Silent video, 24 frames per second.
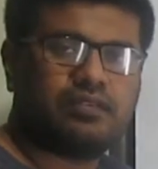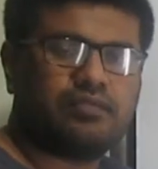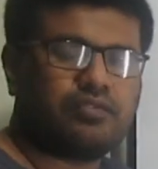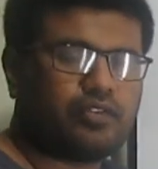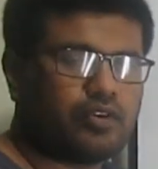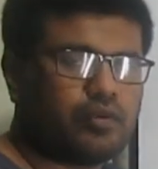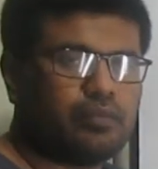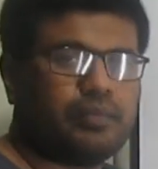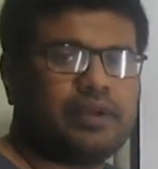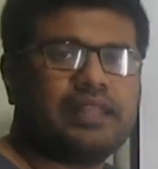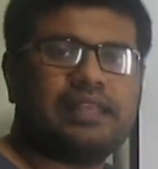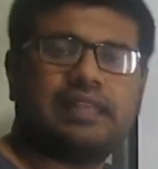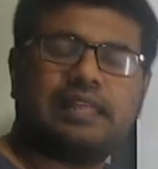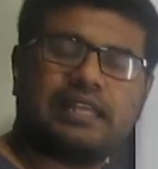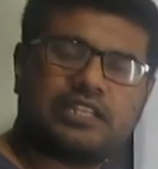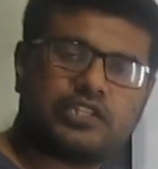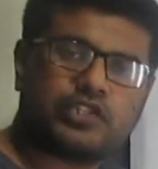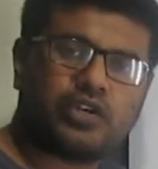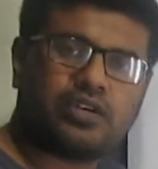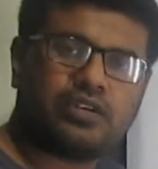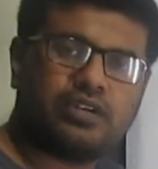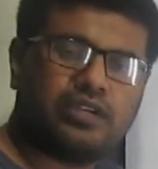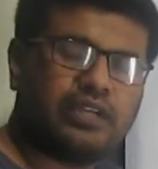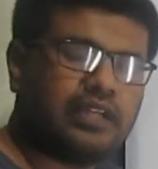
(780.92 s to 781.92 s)
from my
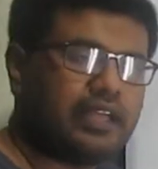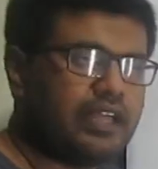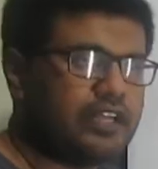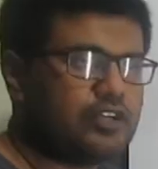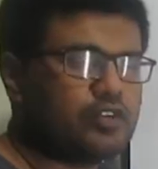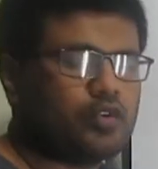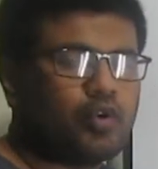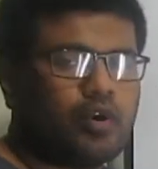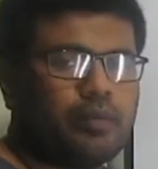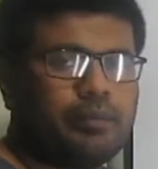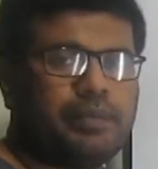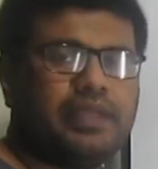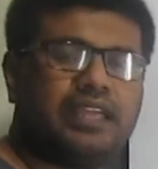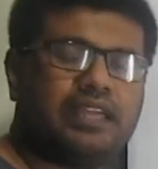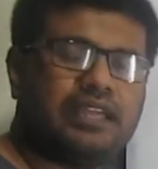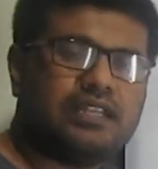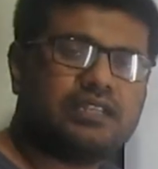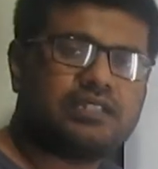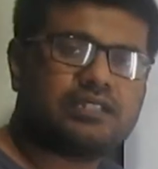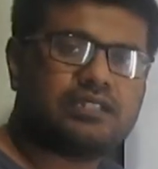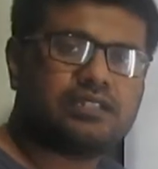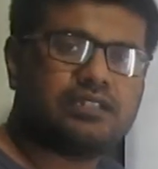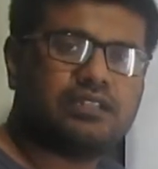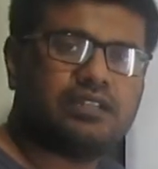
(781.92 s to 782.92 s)
lecture and copy
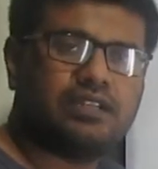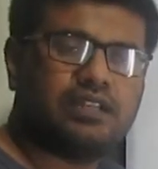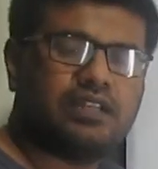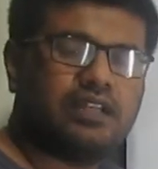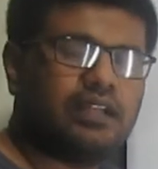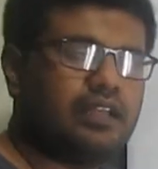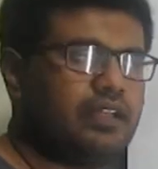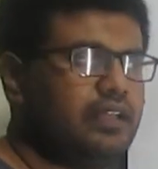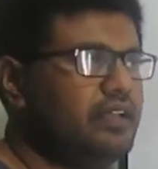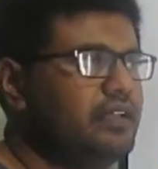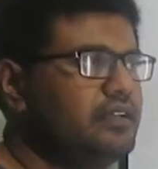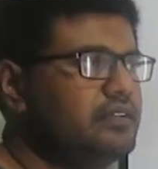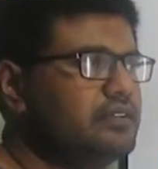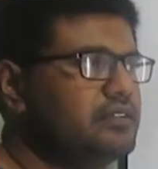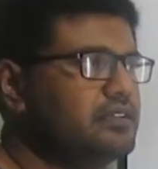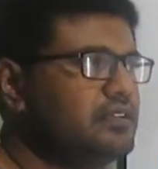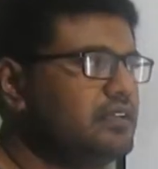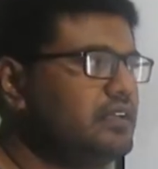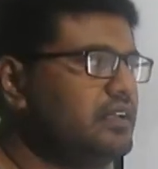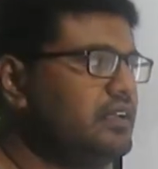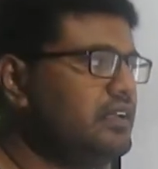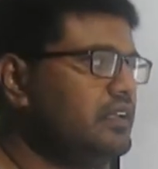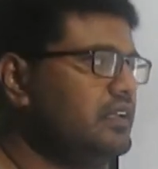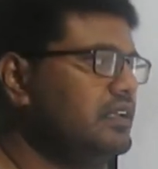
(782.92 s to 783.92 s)
it. And
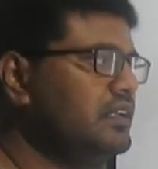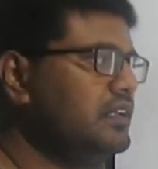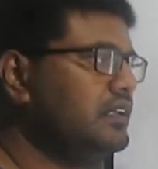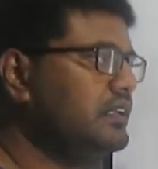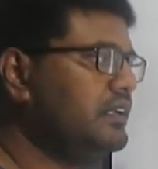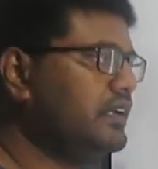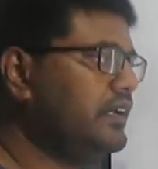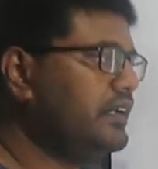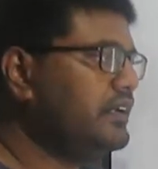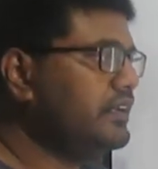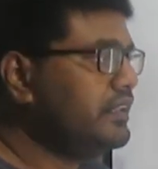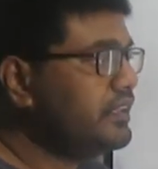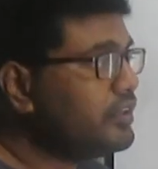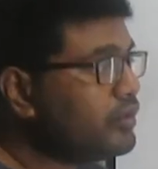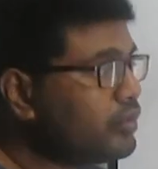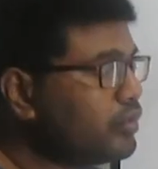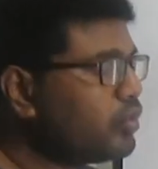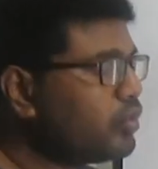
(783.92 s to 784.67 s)
your